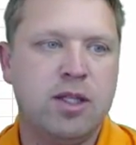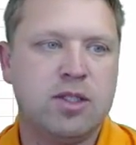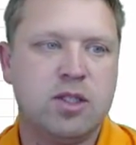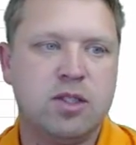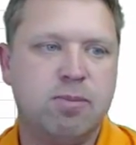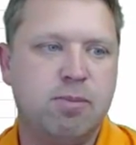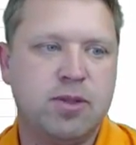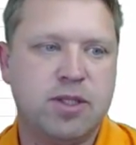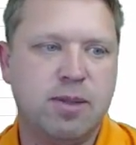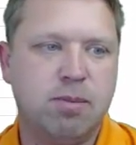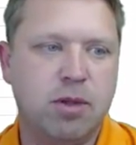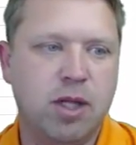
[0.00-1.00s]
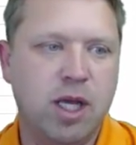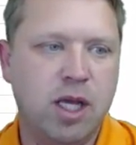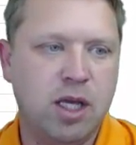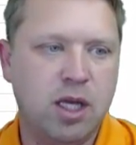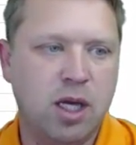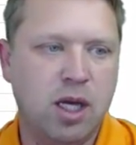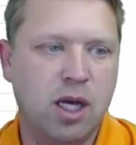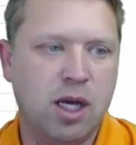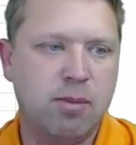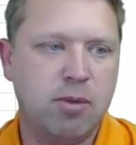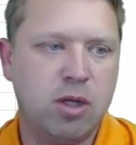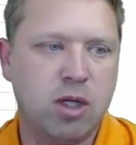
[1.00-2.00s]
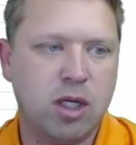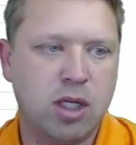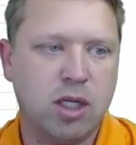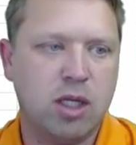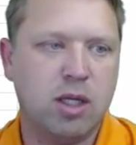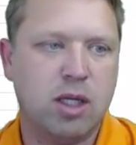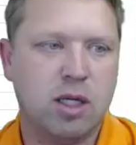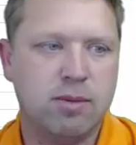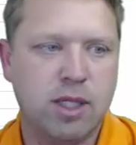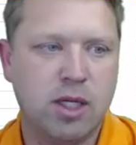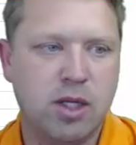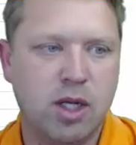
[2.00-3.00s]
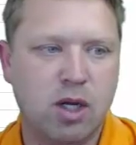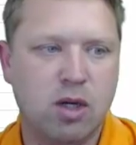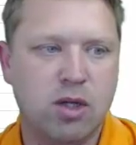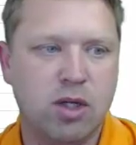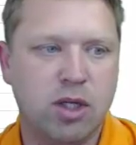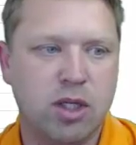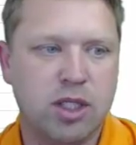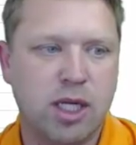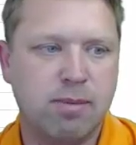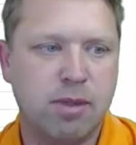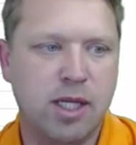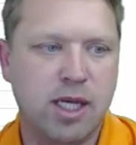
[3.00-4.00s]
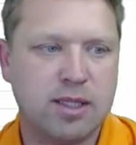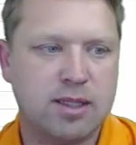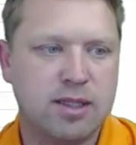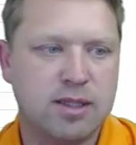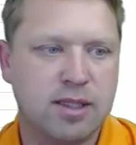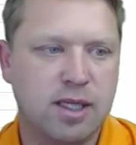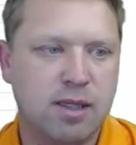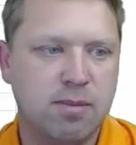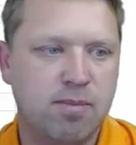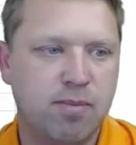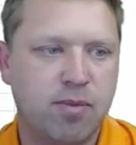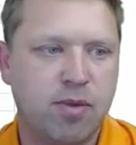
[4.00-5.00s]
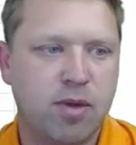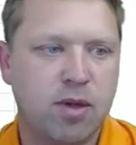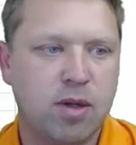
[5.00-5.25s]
And this is simply, um, you're going to come down here and you're going to type in exit sub,